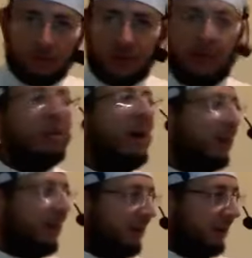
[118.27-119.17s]

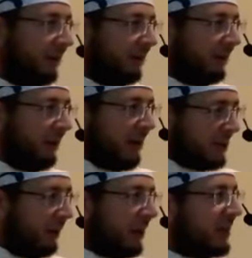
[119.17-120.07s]
Shaitan. As
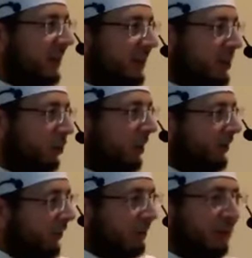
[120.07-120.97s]
Allah said in Surah
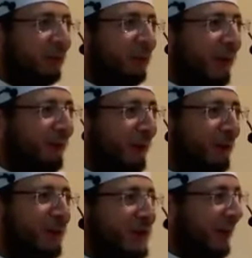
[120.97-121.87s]
Fatir, and we have
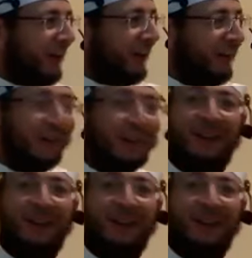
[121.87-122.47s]
our Sheikh here,